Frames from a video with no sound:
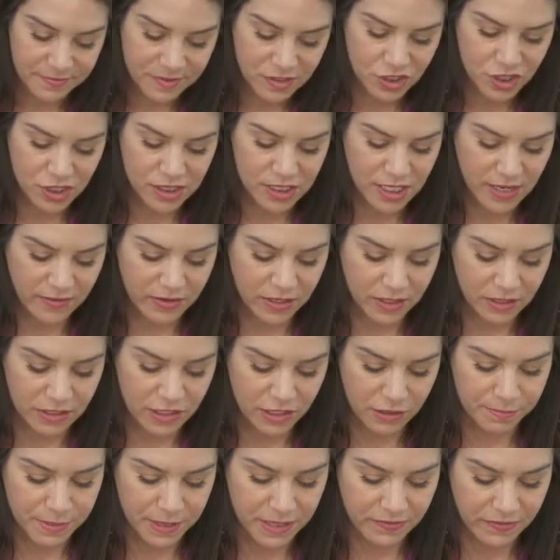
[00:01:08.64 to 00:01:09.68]
Just give it a
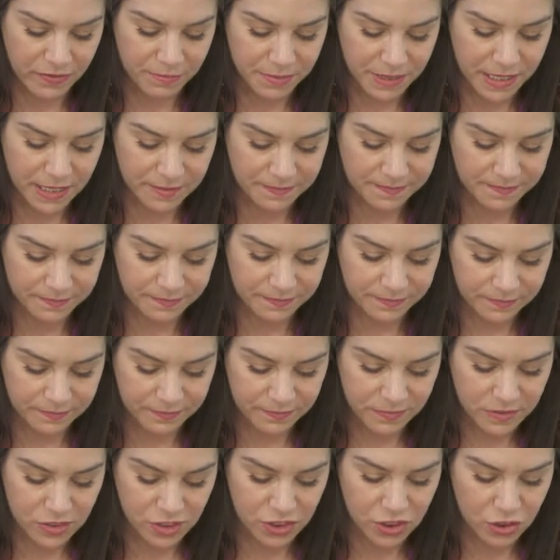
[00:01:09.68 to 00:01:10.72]
little bit of a beat,
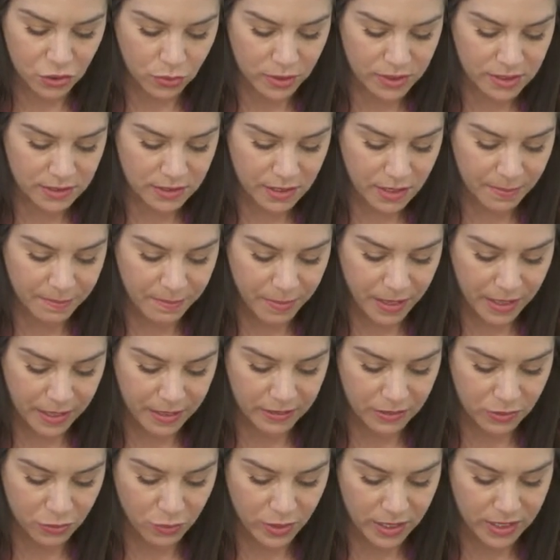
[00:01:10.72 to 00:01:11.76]
just so it's
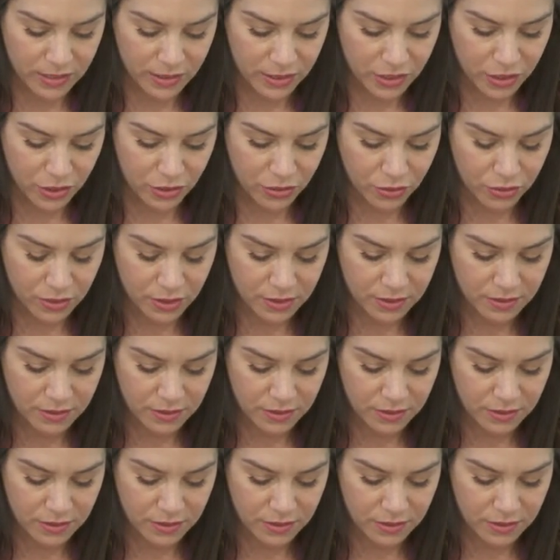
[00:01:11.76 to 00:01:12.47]
combined, the white and yolk.